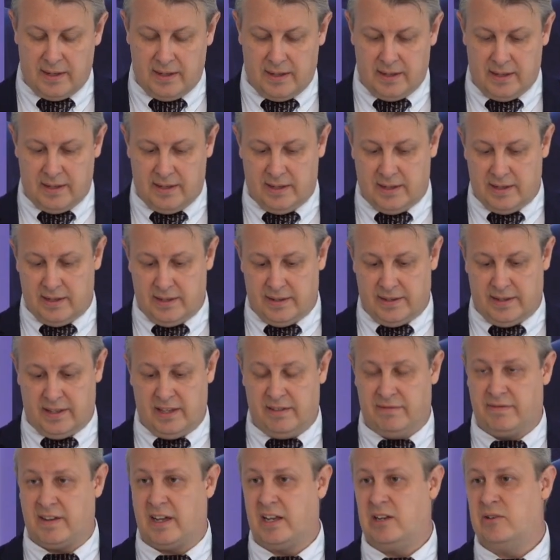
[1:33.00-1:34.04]

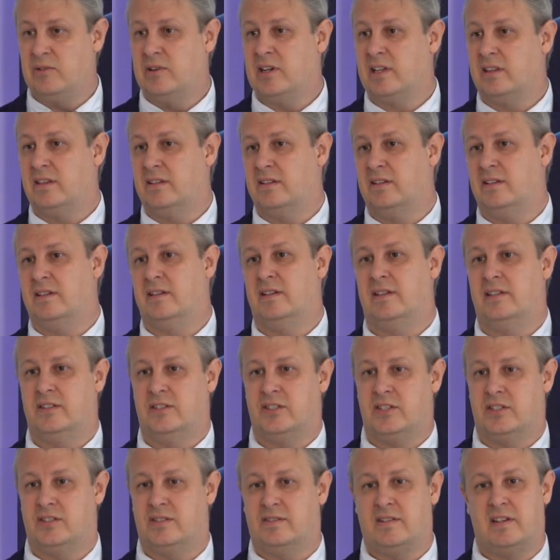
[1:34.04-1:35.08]
If I look at
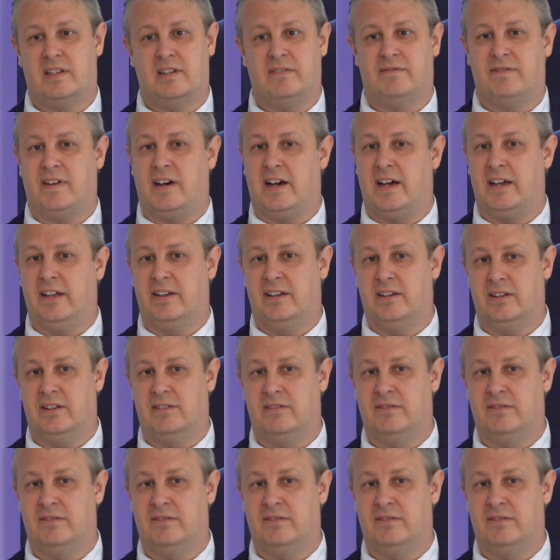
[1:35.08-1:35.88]
just stratified